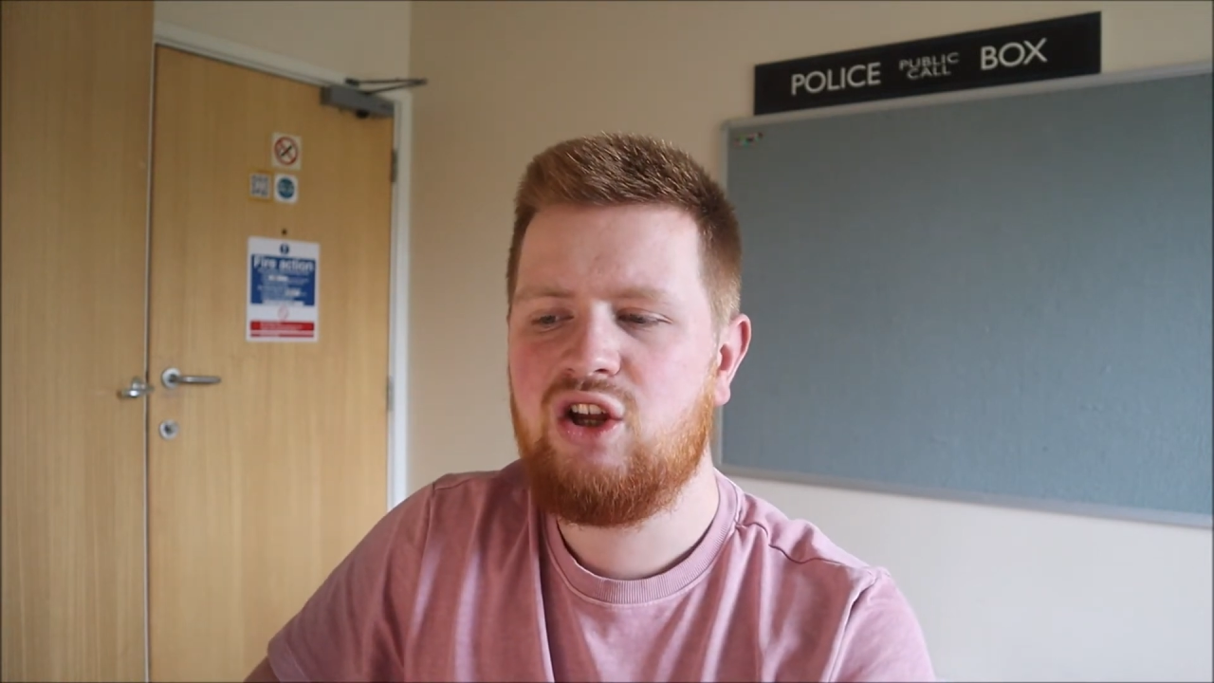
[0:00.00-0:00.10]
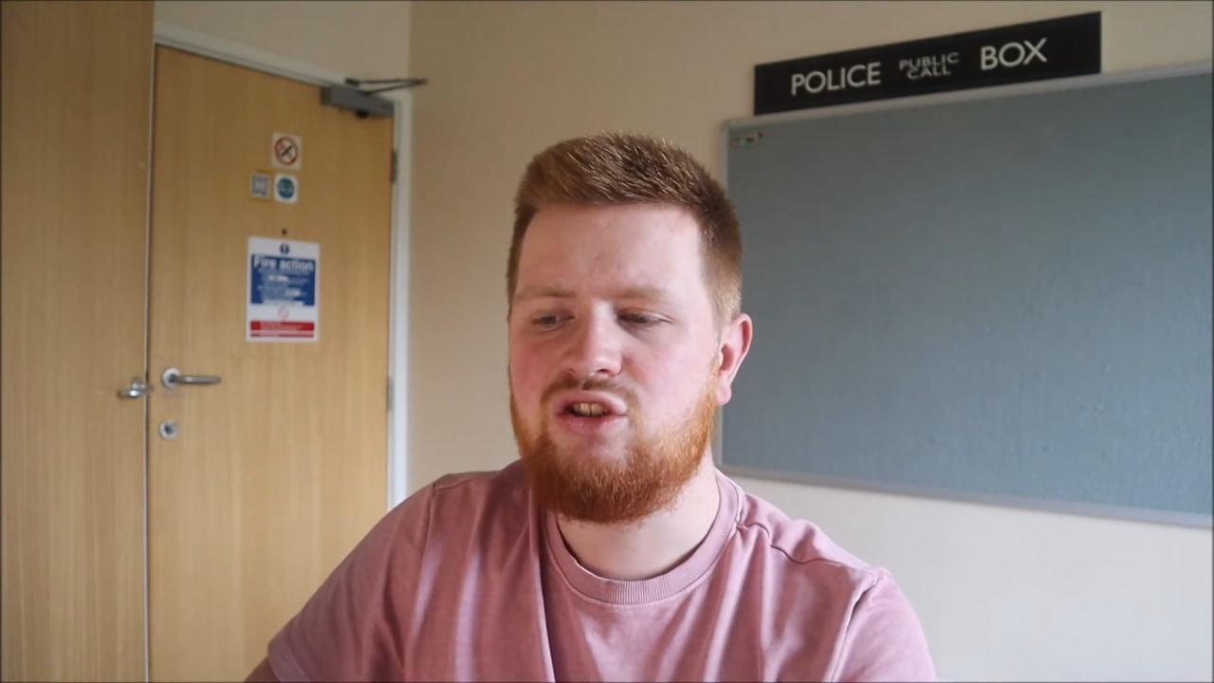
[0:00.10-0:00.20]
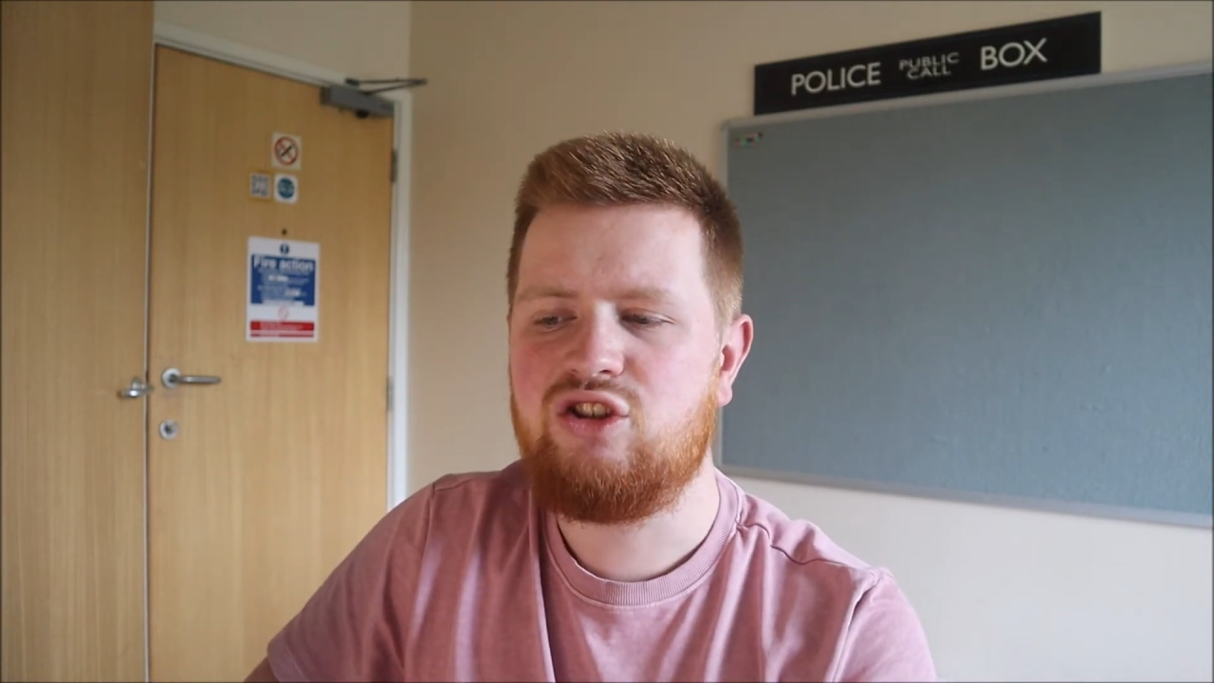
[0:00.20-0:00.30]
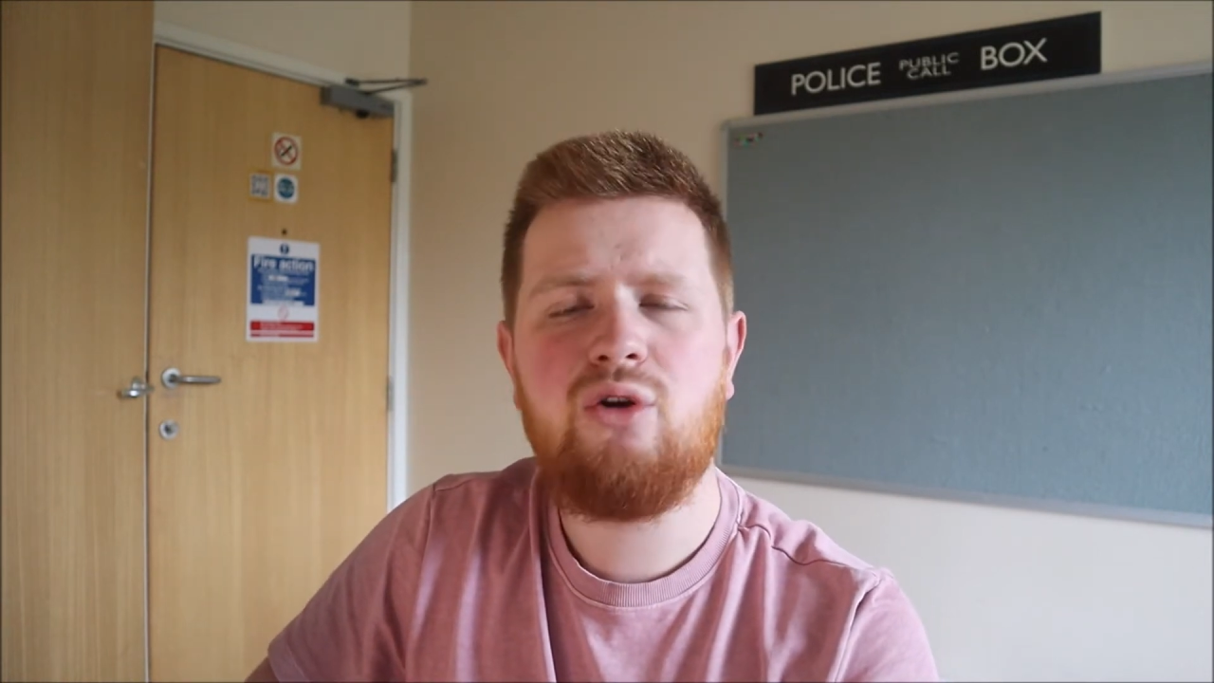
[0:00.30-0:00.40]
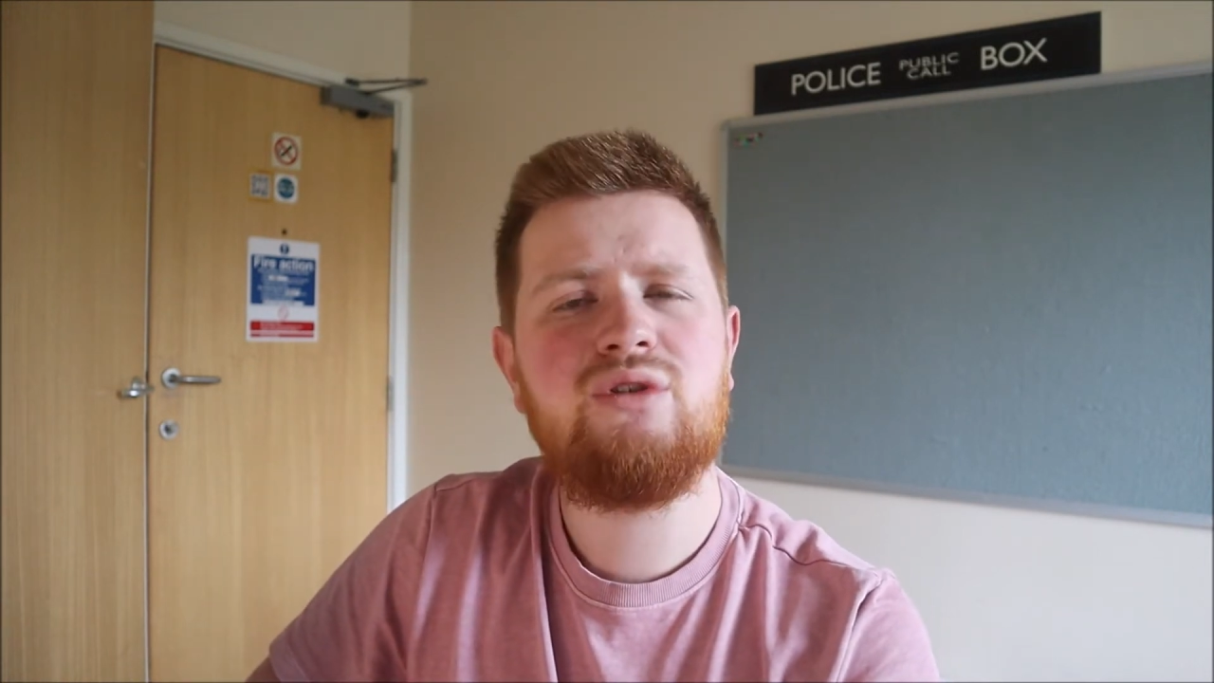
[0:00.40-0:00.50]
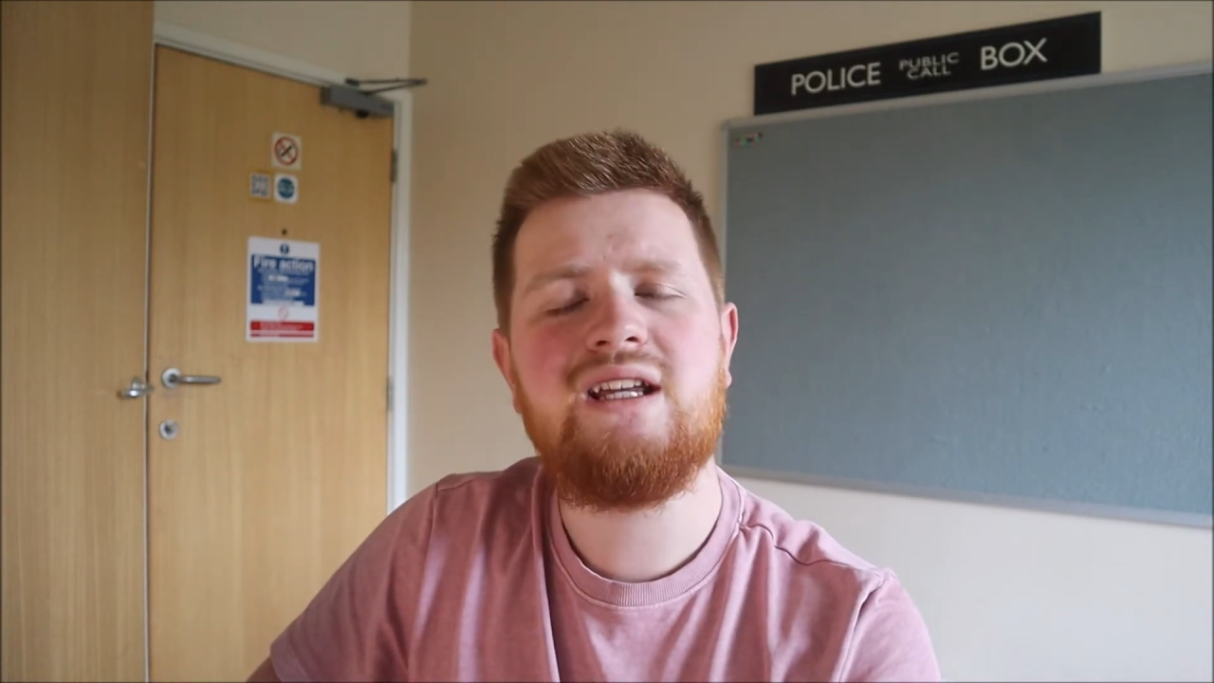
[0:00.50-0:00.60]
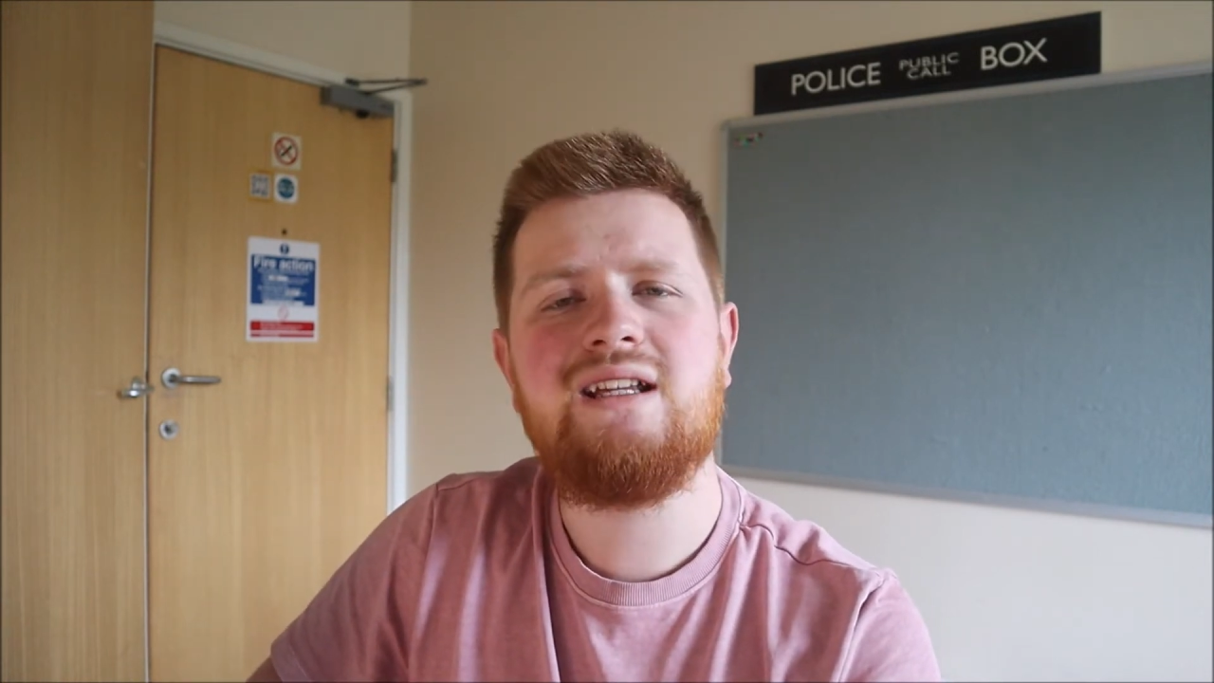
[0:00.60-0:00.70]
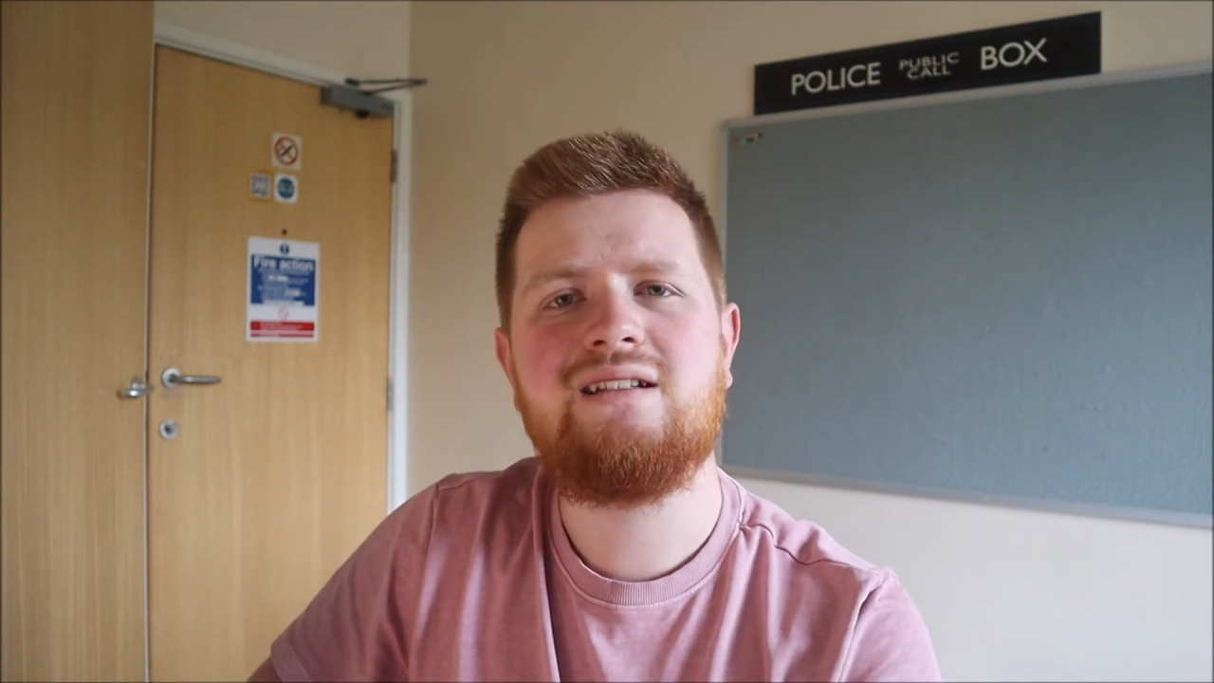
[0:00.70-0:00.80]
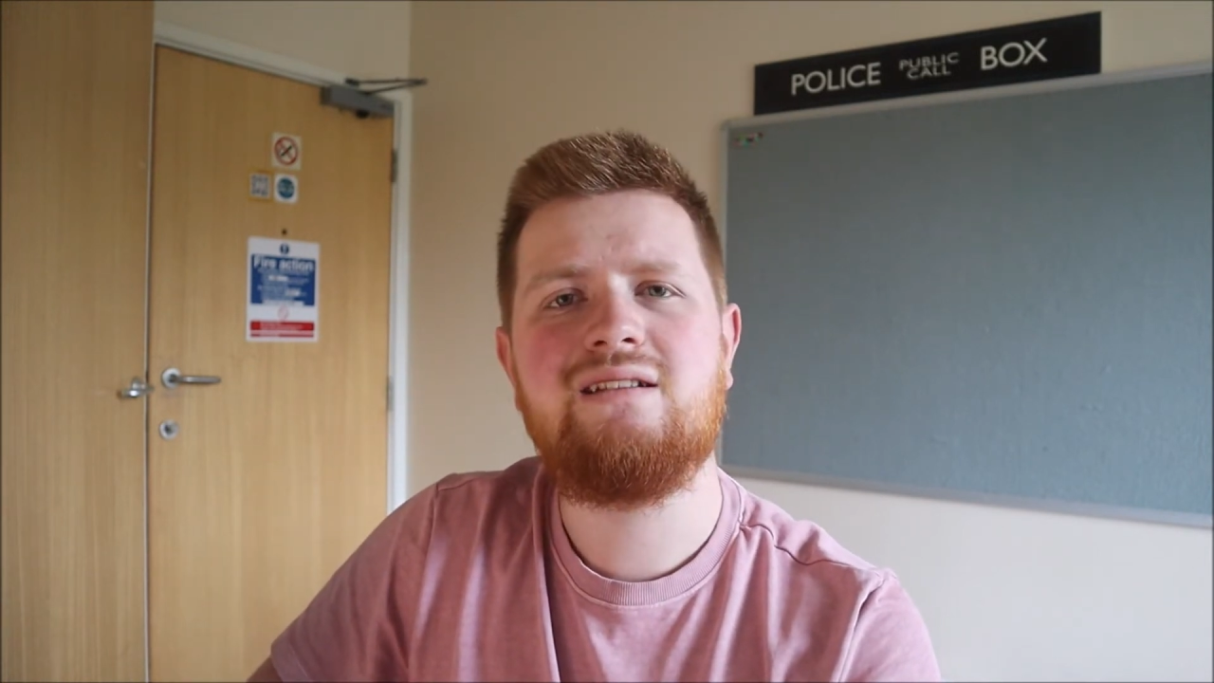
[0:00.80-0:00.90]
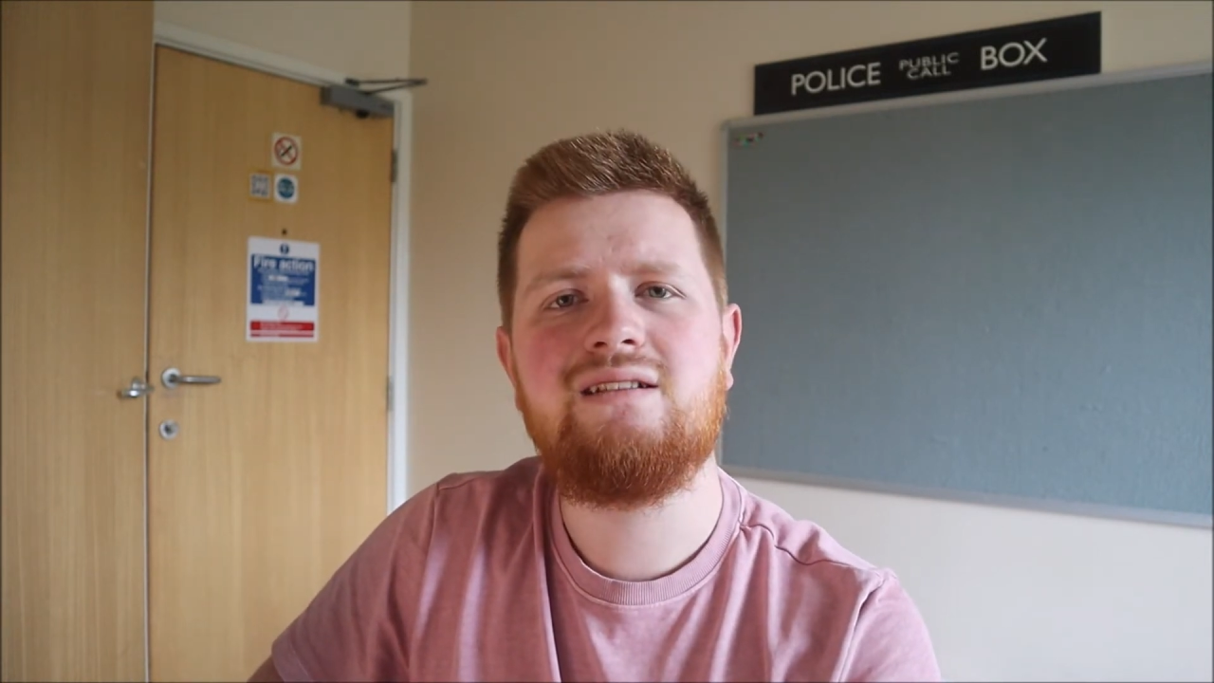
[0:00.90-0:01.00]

Jodie